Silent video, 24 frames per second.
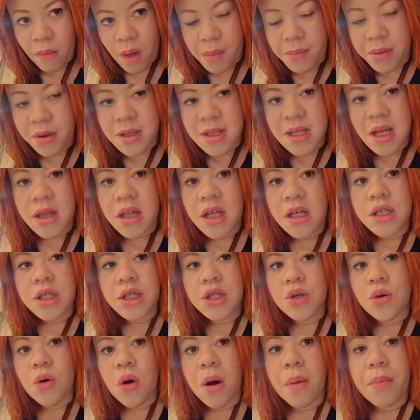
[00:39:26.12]
because I think
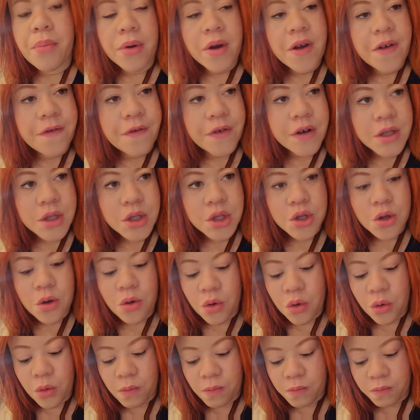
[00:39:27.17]
she's got a boyfriend, so